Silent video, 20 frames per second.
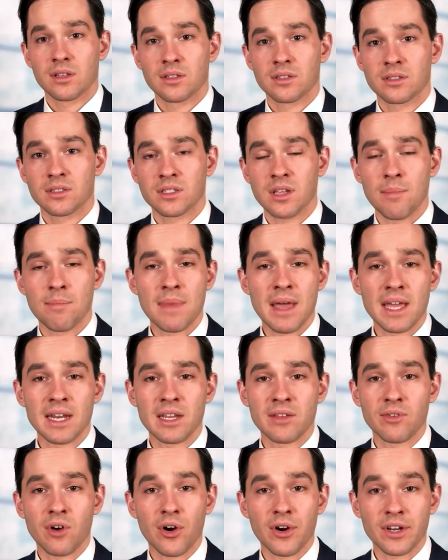Some men
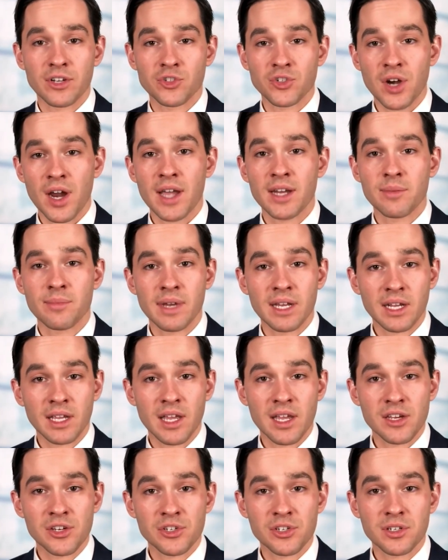have already tried a
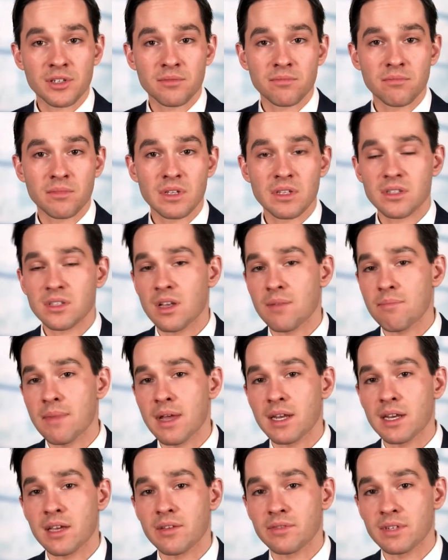medication, some
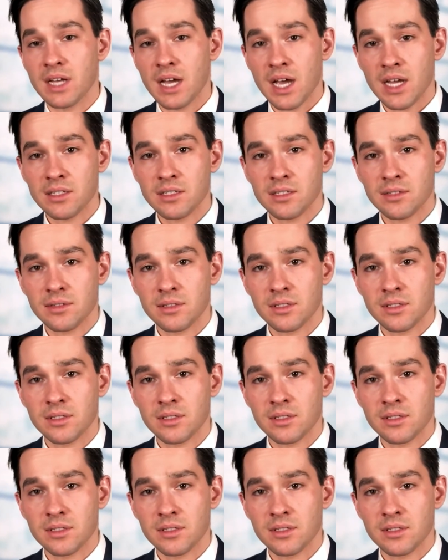men have not.